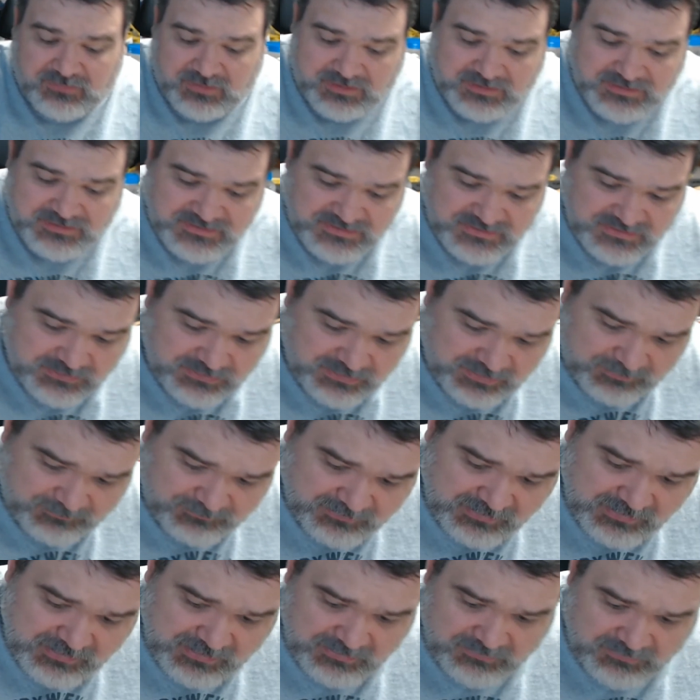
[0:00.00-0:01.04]
soon. I'm
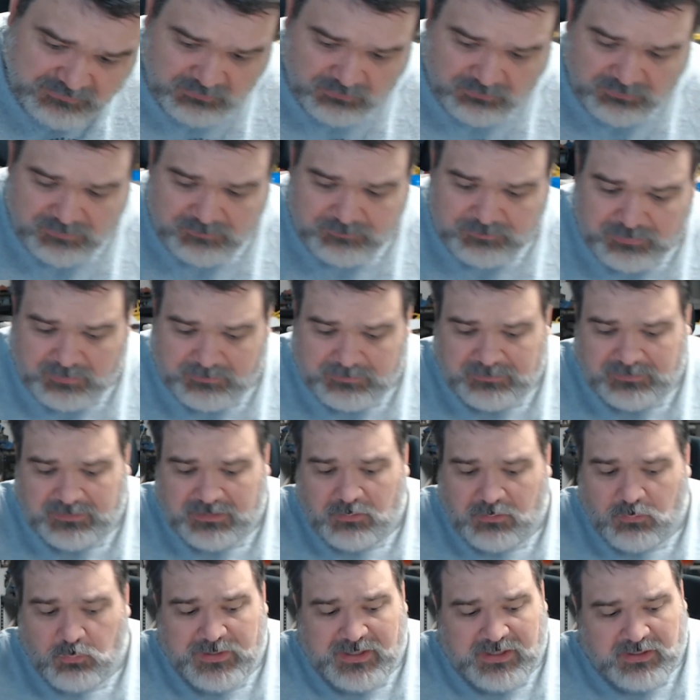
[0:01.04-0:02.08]
told in probably a
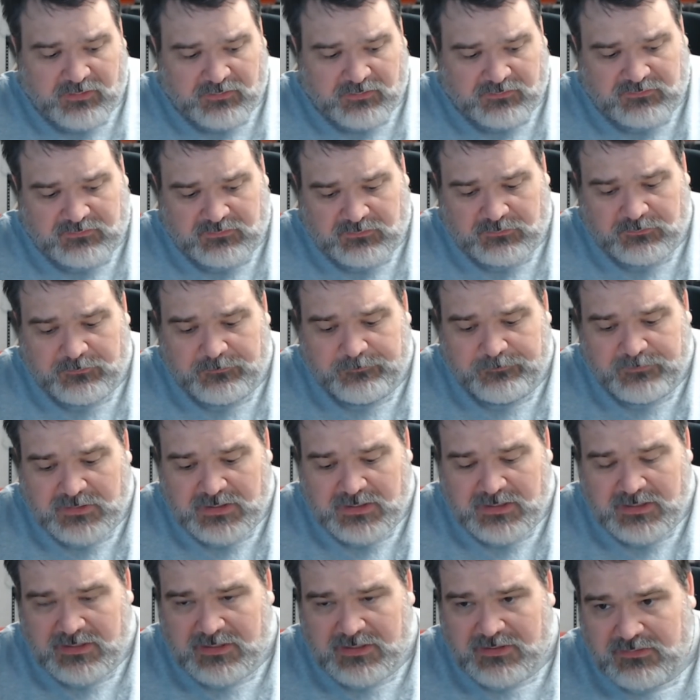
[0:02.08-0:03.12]
week or two.
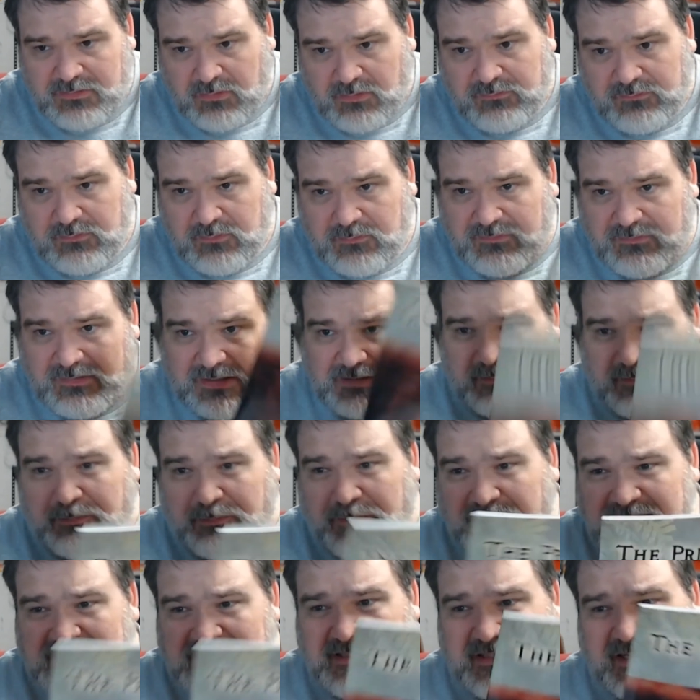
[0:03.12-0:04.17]
So if you get the
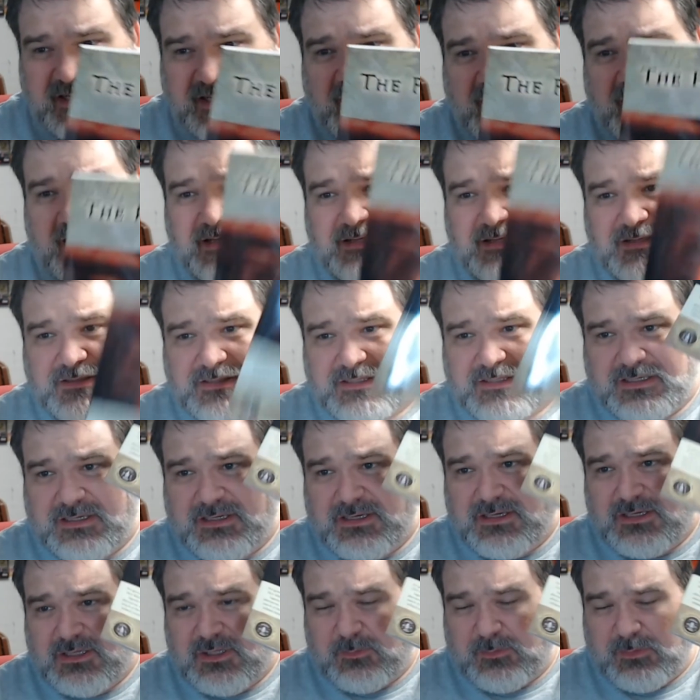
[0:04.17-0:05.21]
Prison of Kos,
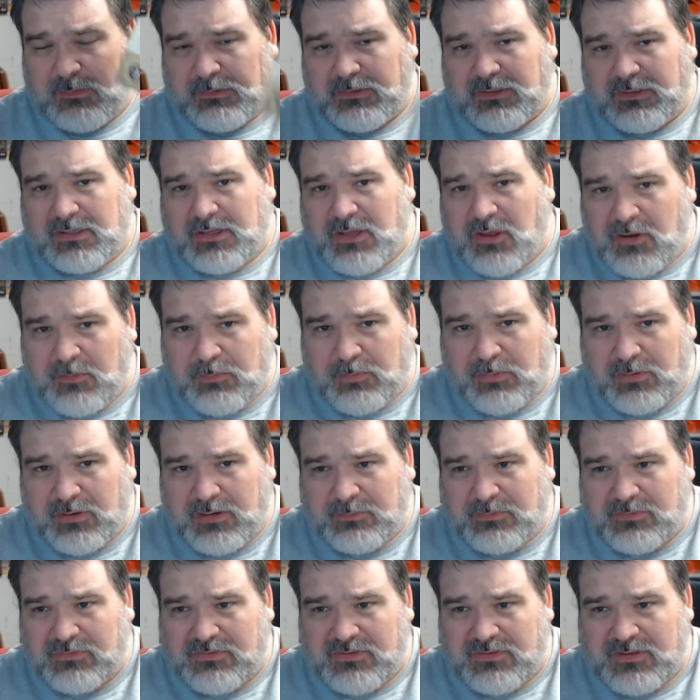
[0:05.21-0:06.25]
you'll be able to go to
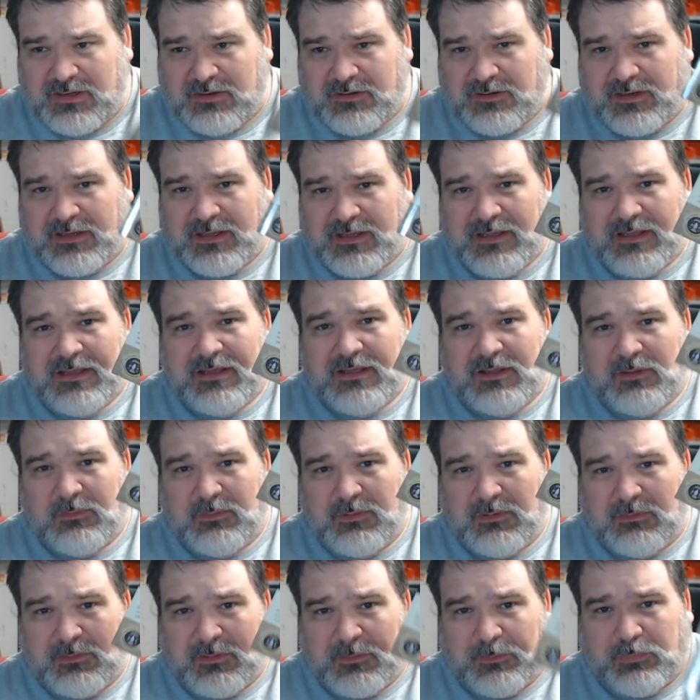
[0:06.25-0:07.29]
Printable Scenery. You'll be
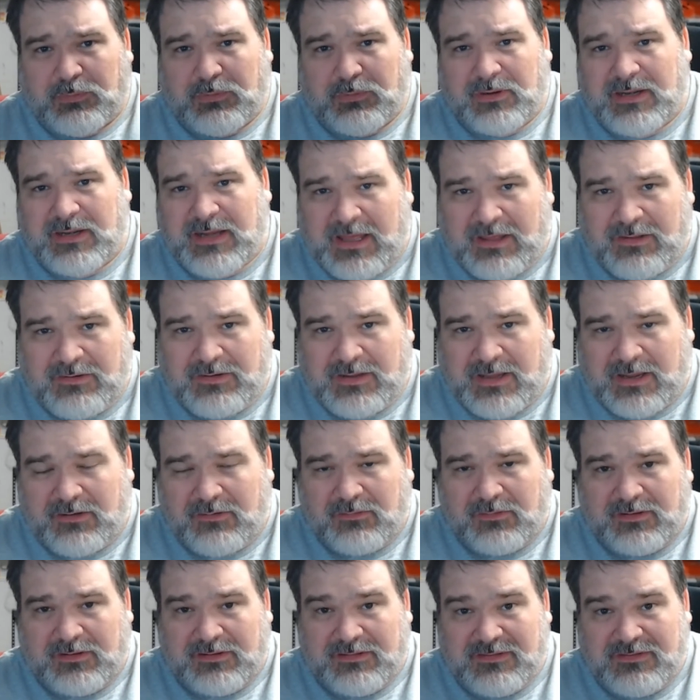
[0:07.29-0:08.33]
able to print out not
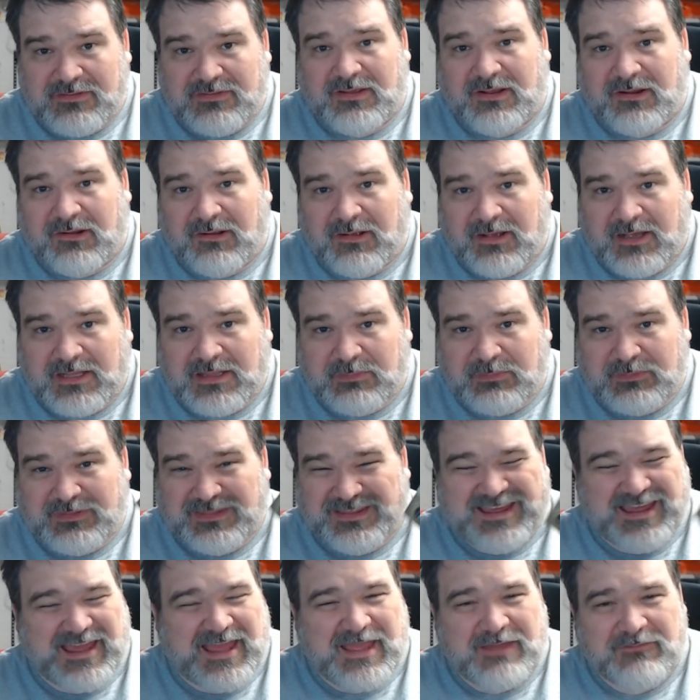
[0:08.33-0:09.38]
only the ziggurats, but the
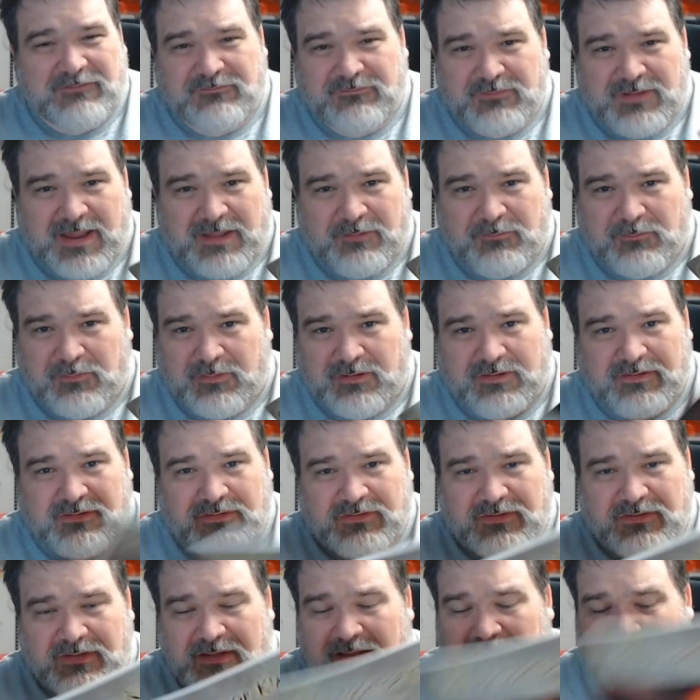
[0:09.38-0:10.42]
cave
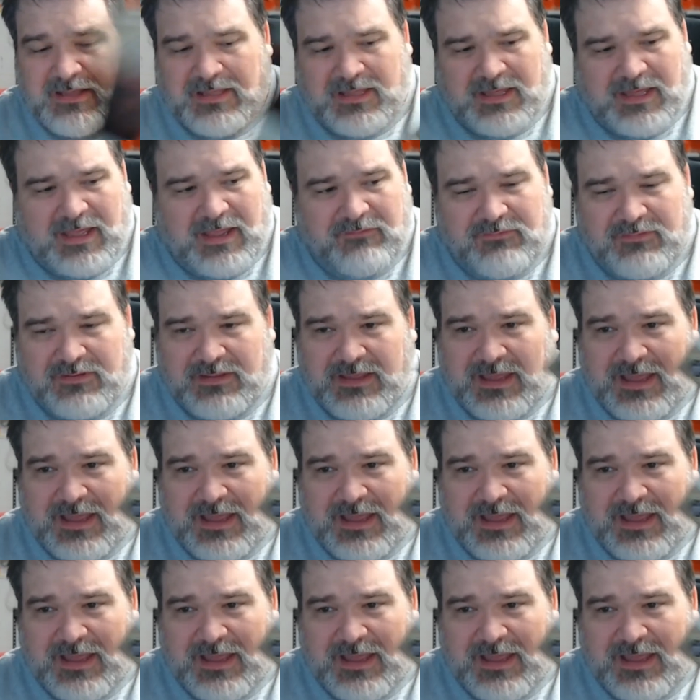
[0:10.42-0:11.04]
networks. Every